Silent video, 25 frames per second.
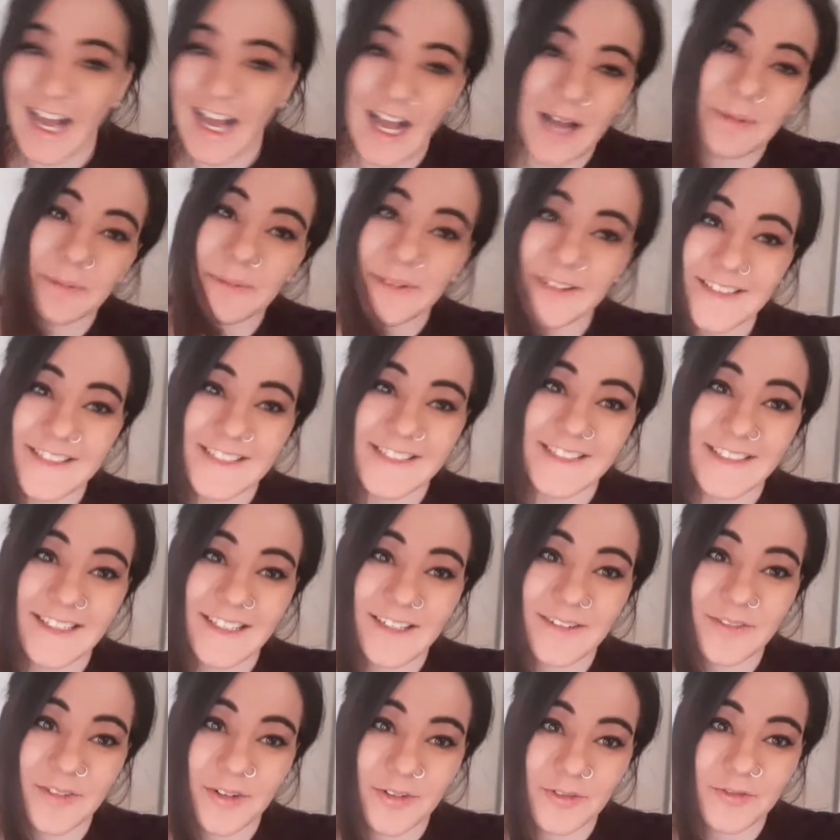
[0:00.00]
I'm about to
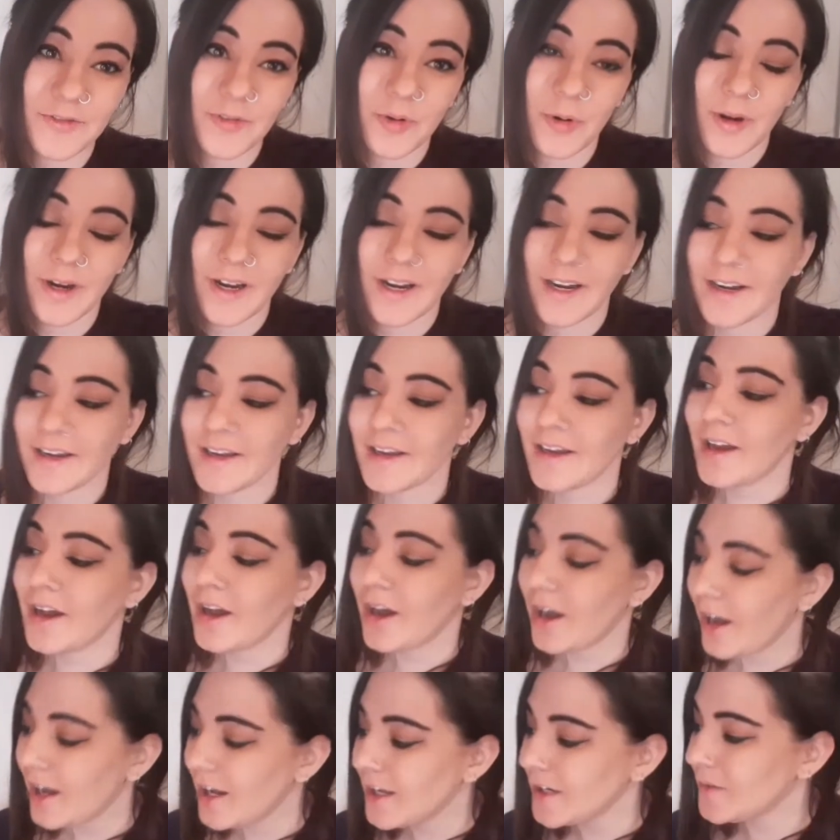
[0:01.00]
leave for
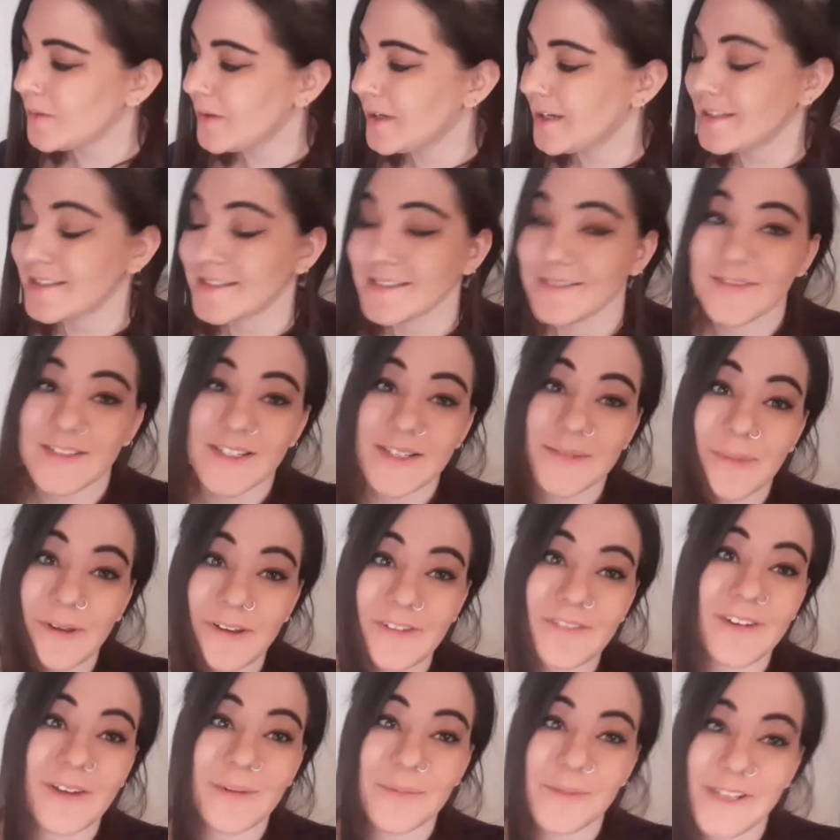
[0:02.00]
Ottawa to visit my
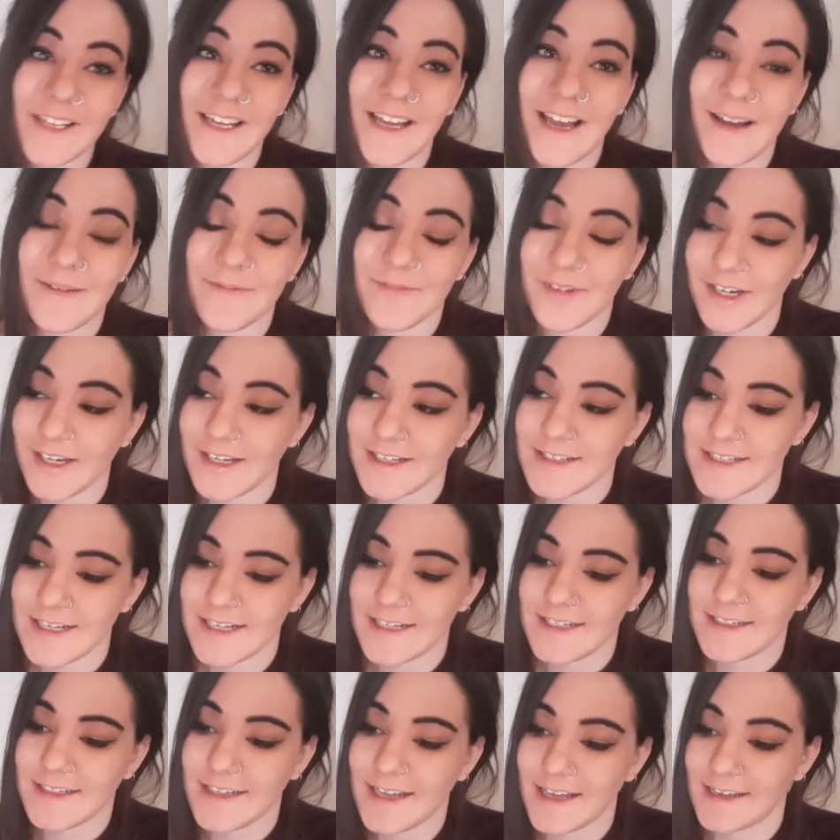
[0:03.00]
family. I'm very
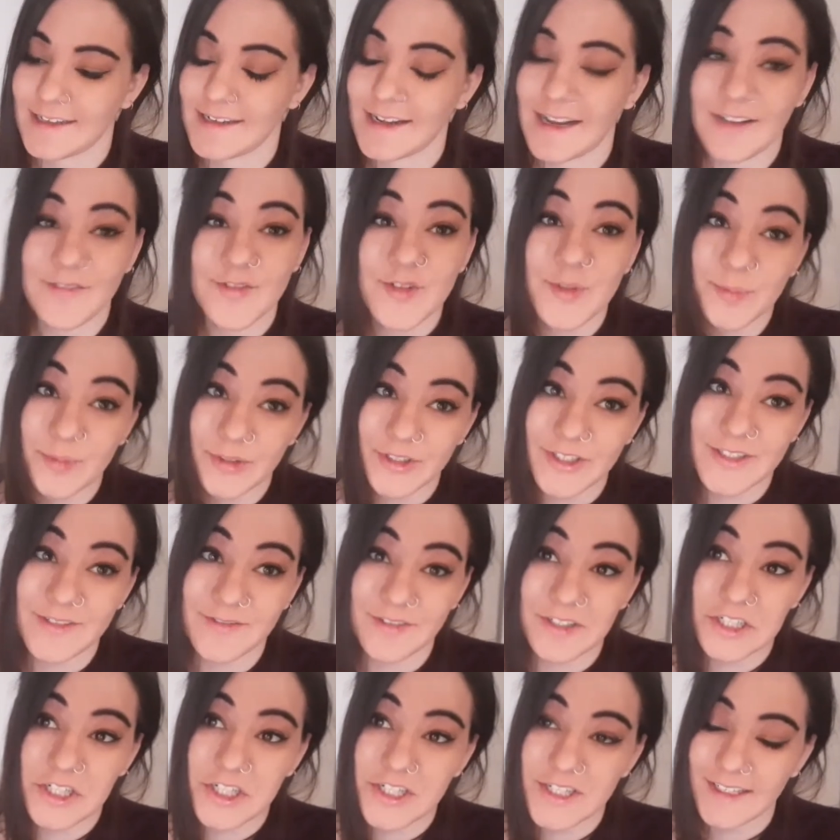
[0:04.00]
excited and I have some books to
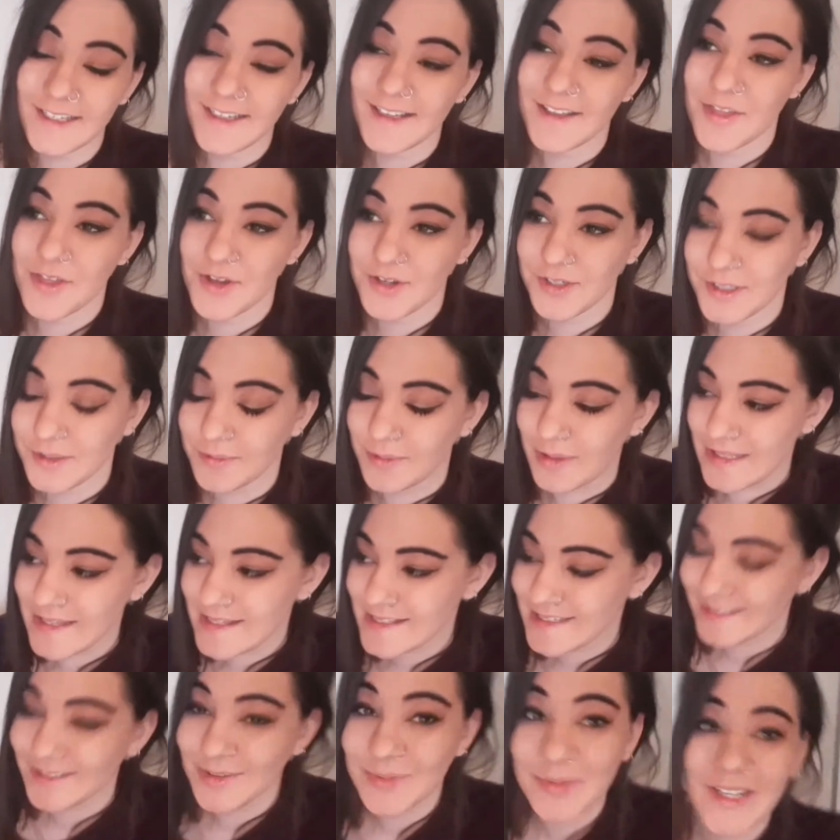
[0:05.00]
finish, like 31
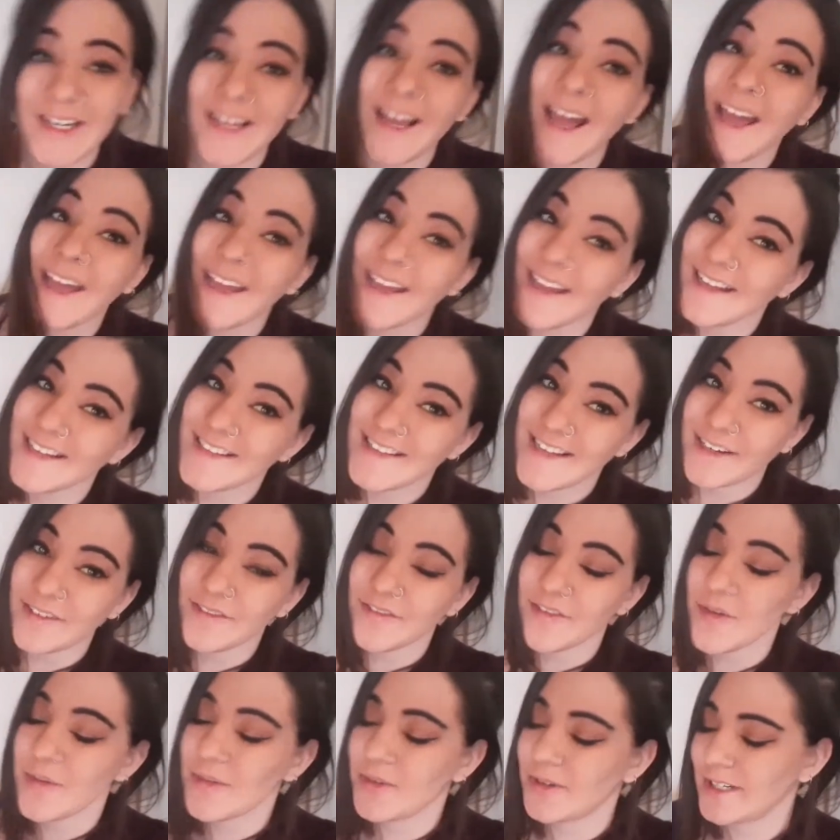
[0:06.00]
still, but it's down
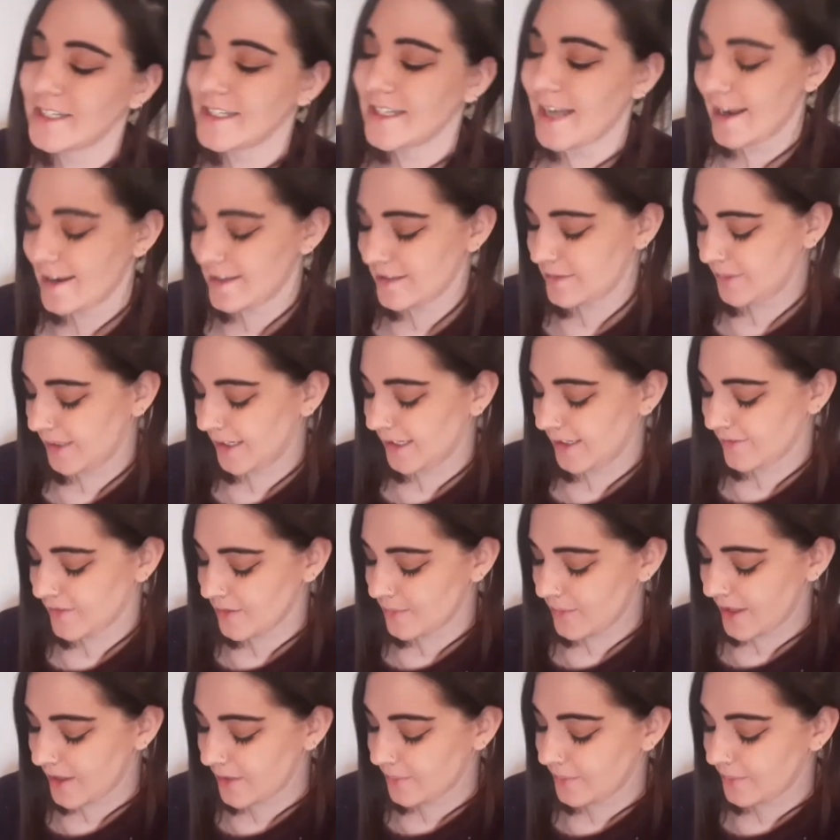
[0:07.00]
from 39 at the beginning of the month.